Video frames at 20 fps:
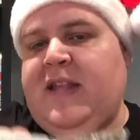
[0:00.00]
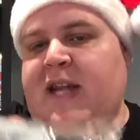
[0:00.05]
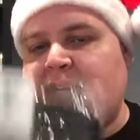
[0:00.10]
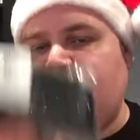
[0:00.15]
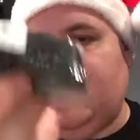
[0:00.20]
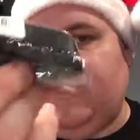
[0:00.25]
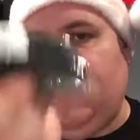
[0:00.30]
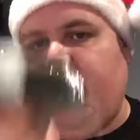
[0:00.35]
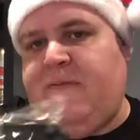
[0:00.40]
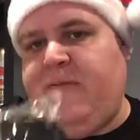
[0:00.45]

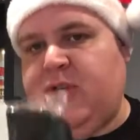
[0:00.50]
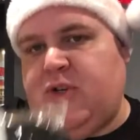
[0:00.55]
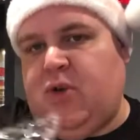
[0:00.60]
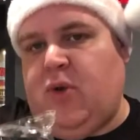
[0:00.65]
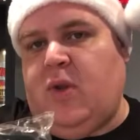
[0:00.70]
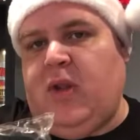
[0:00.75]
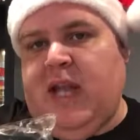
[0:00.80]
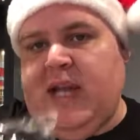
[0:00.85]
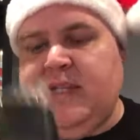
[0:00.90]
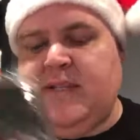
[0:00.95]
That's
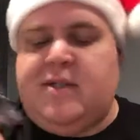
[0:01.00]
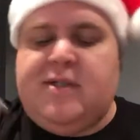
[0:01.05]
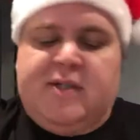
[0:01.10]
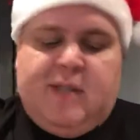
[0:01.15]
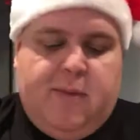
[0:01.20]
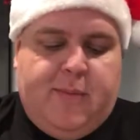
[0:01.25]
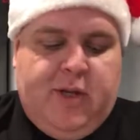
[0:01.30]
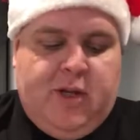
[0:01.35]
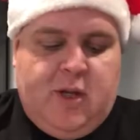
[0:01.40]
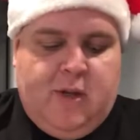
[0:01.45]
official licensed
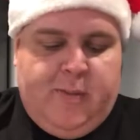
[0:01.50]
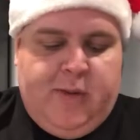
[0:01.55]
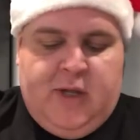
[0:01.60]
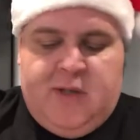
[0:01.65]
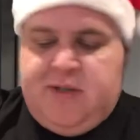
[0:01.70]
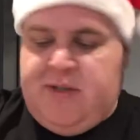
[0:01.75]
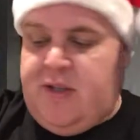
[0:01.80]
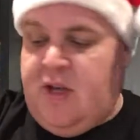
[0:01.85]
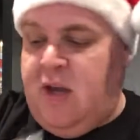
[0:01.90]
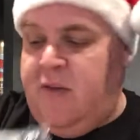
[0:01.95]

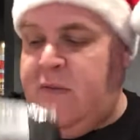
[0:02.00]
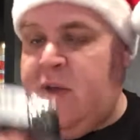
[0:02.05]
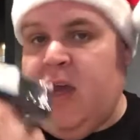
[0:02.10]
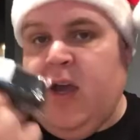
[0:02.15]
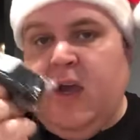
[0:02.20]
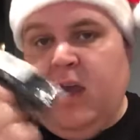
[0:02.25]
WWE stuff.